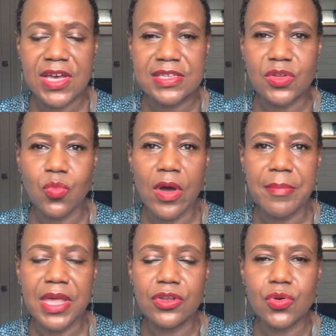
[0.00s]
as a
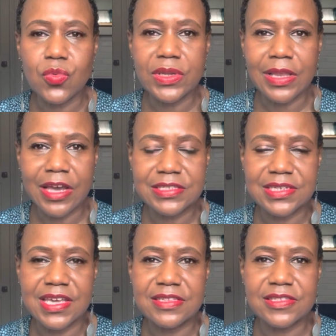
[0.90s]
woman who would like to
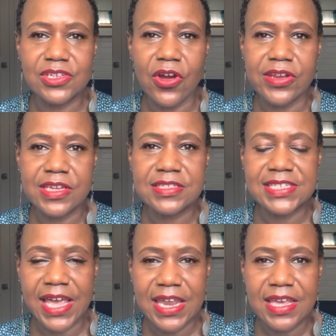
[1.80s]
get started
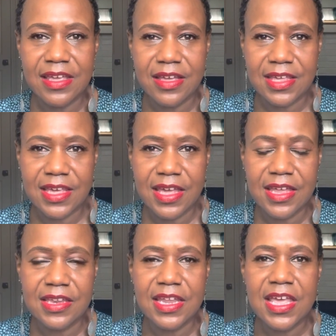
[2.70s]
dating
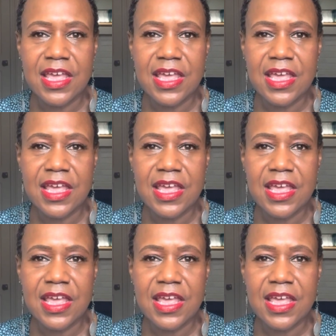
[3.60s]
again.